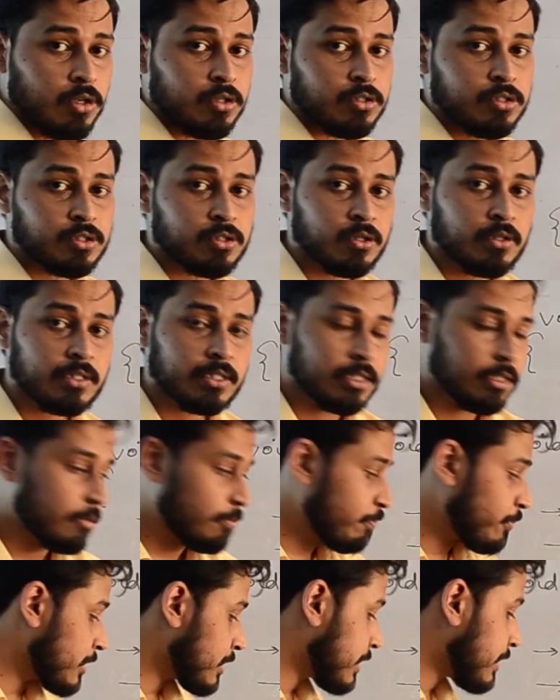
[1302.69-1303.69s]
So
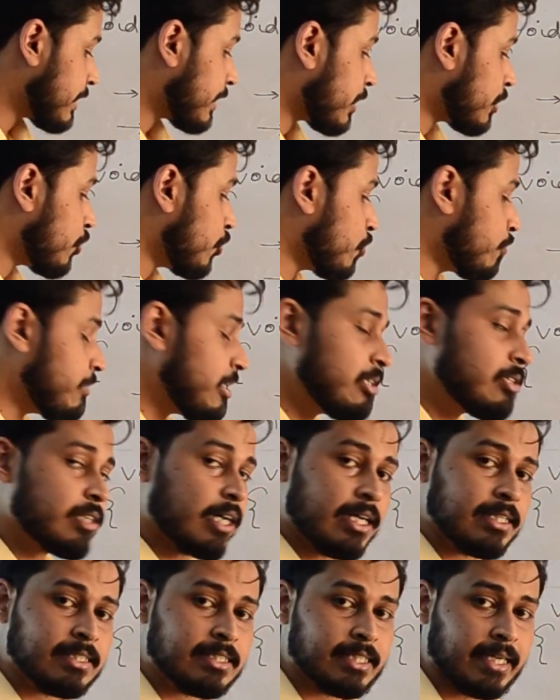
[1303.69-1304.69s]
%u means
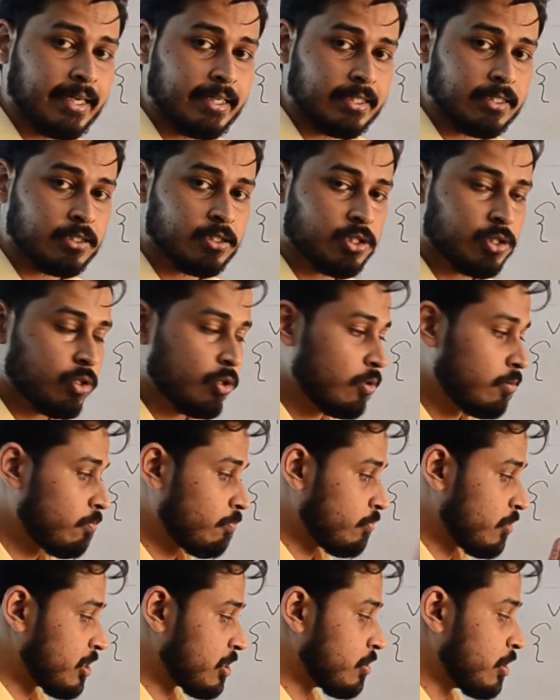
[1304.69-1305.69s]
unsigned. So
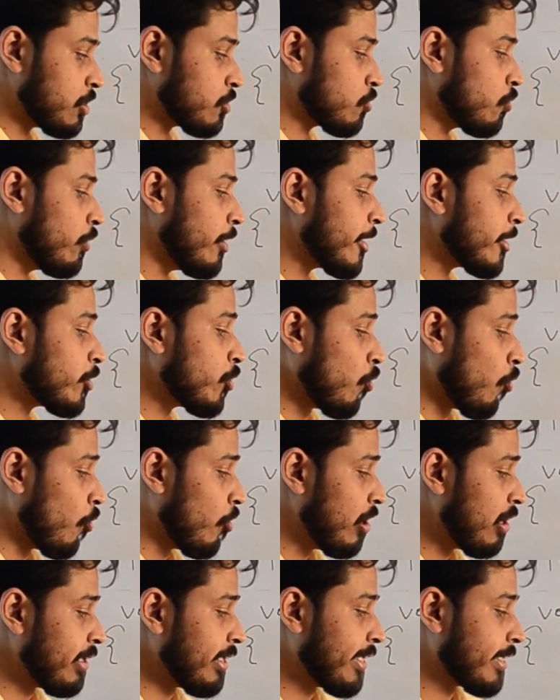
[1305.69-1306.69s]
this is going to
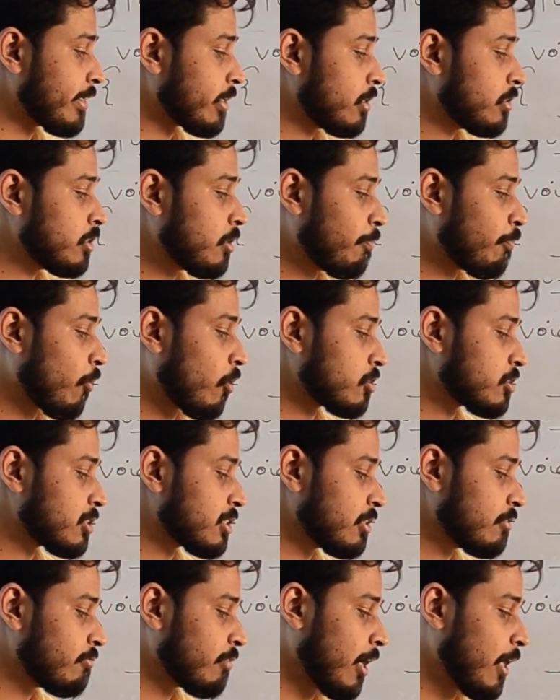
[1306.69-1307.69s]
only return the
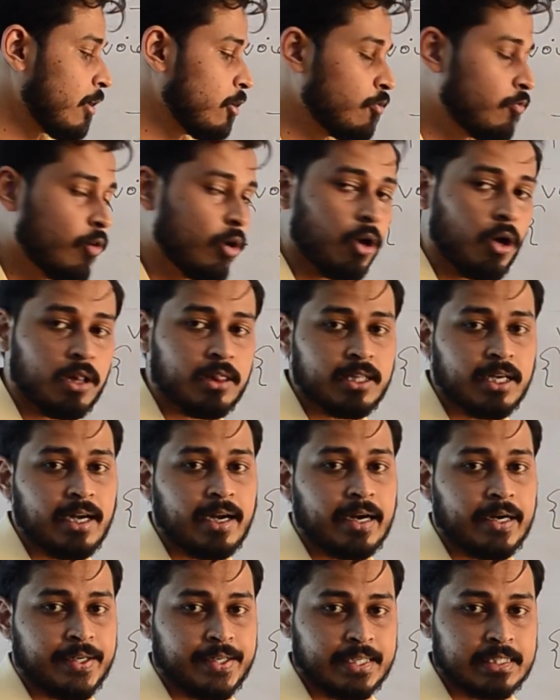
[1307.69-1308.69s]
positive value for all the
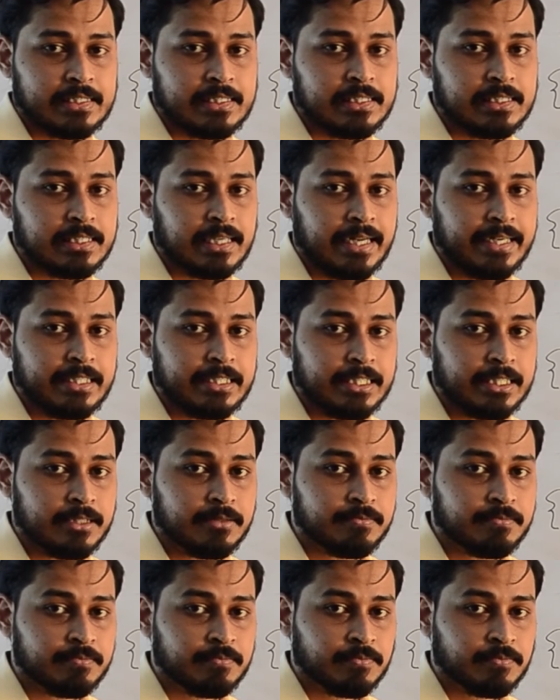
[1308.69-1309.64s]
addresses right here.